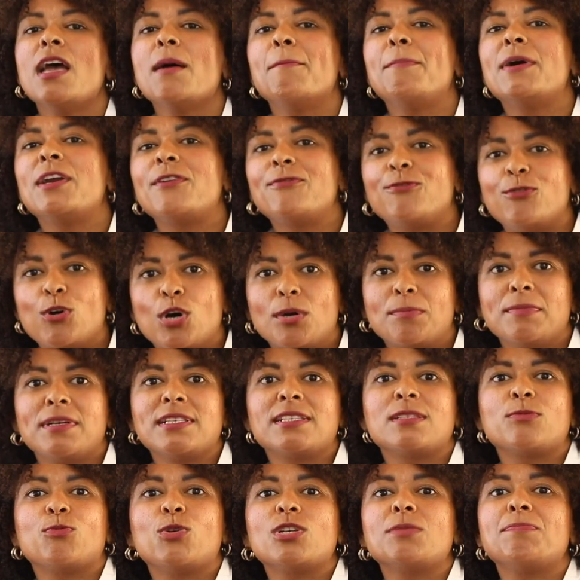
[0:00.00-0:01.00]

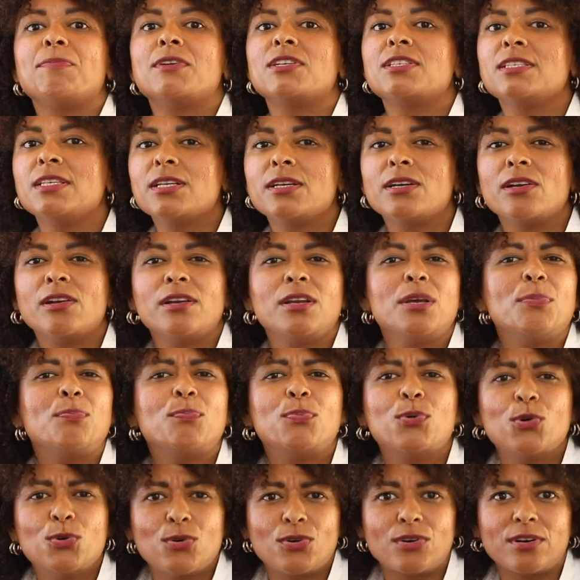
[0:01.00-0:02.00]
Performance was particularly
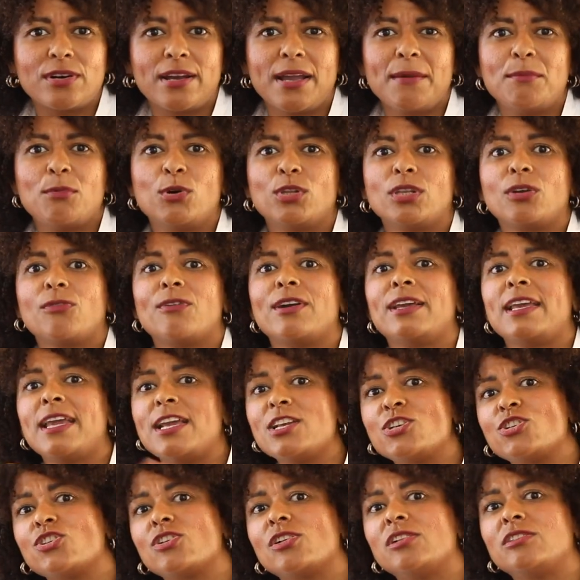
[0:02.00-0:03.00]
poor among
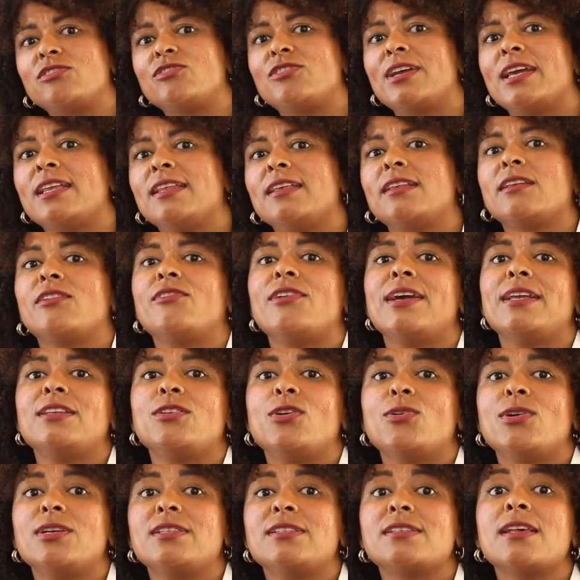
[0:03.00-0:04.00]
vocational training
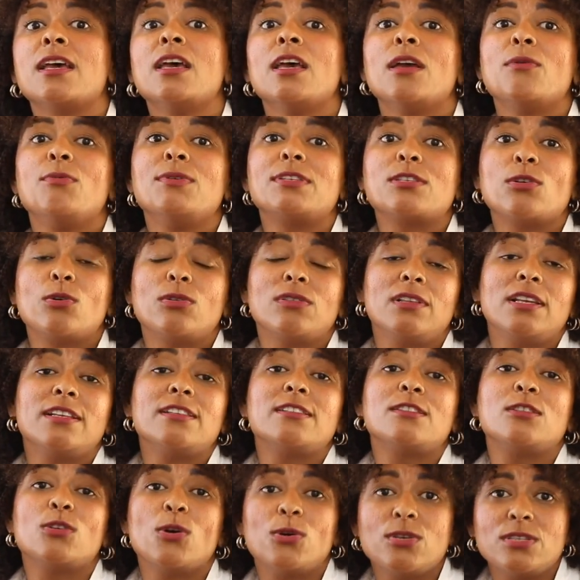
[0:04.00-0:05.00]
graduates, with only
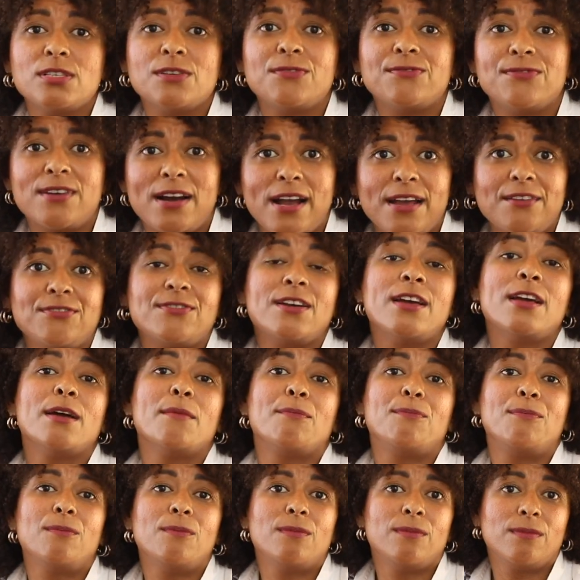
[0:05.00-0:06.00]
35
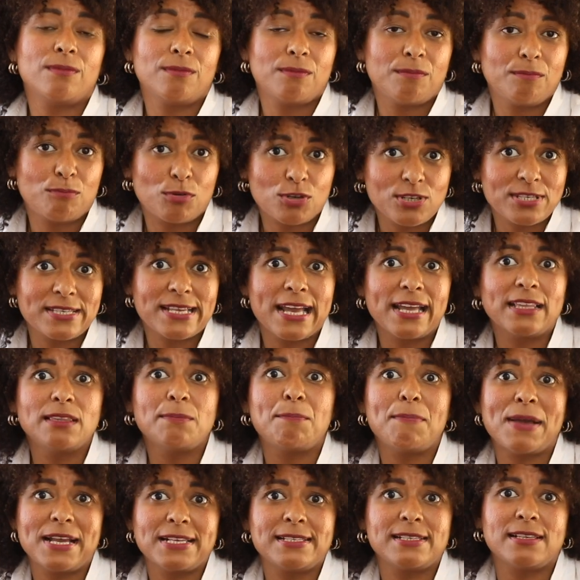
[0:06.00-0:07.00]

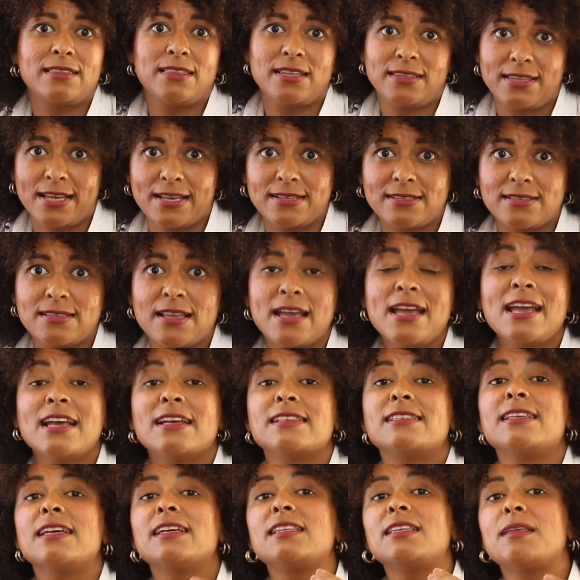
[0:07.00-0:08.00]
percent passing the test.
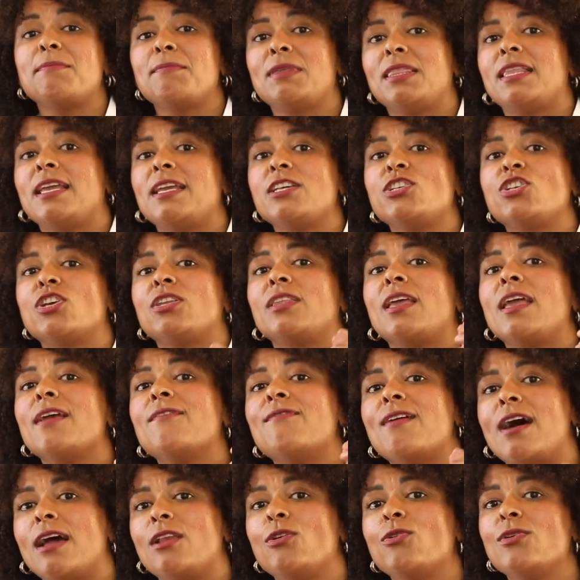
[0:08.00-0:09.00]
The examination
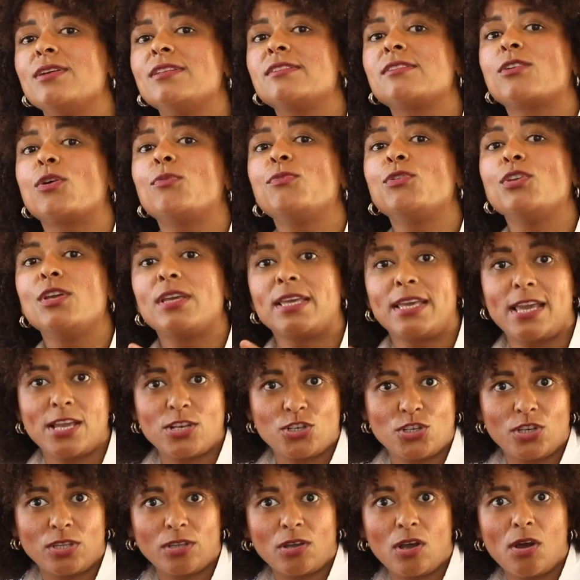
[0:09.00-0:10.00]
evaluates
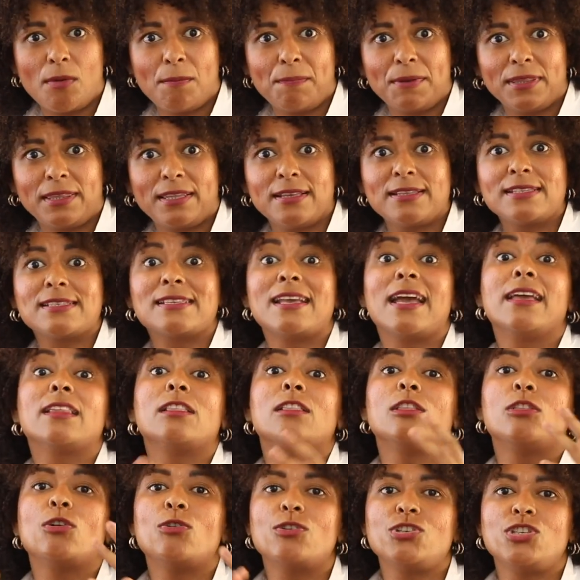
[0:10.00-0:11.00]
communication competence
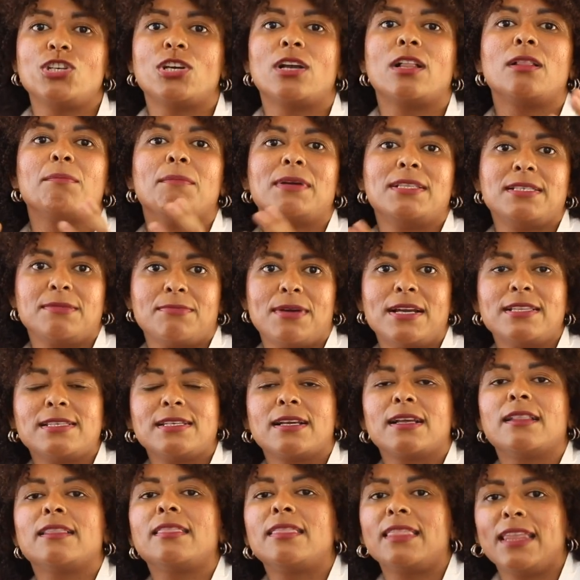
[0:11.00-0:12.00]
and logical
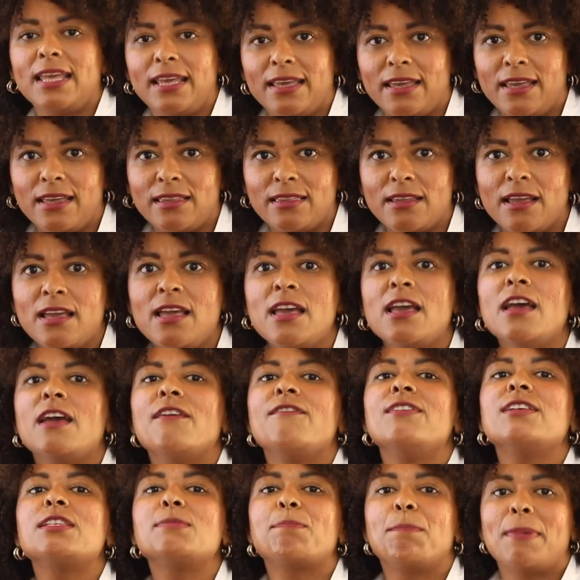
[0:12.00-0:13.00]
mathematical thinking,
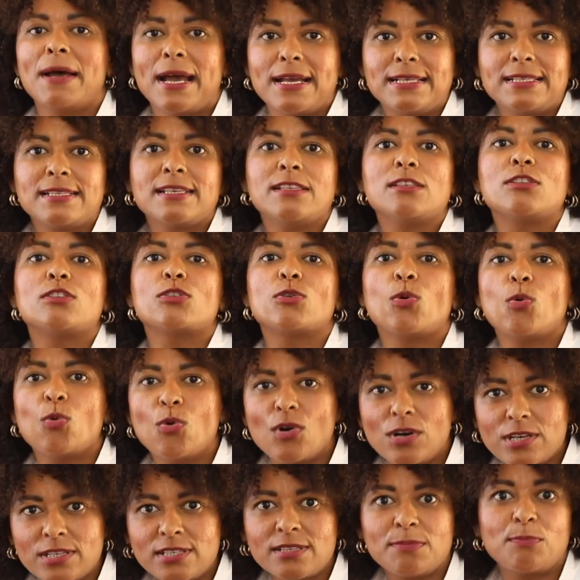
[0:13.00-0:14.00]
with passing
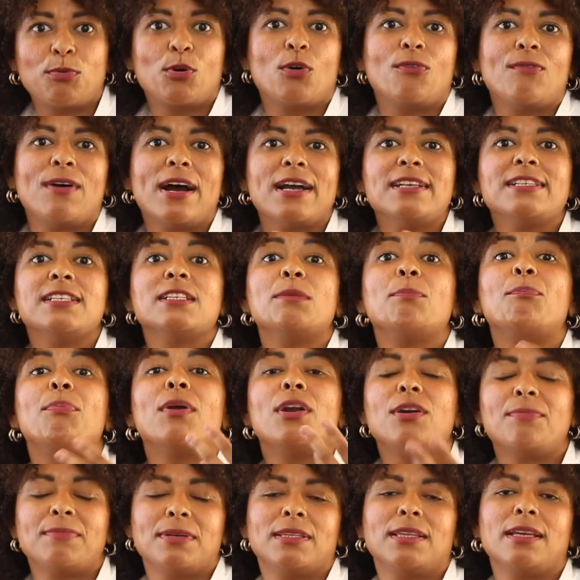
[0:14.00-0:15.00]
scores providing
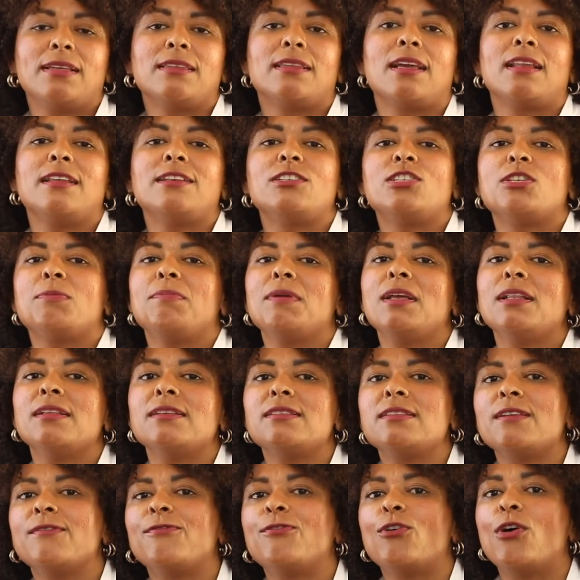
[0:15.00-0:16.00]
permanent
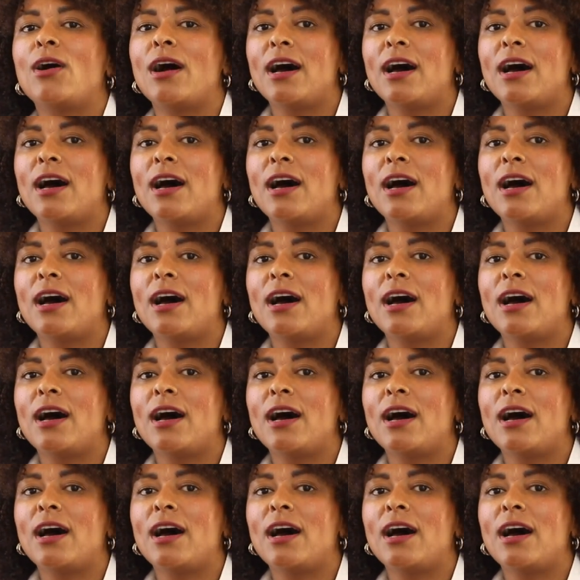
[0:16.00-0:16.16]
eligibility for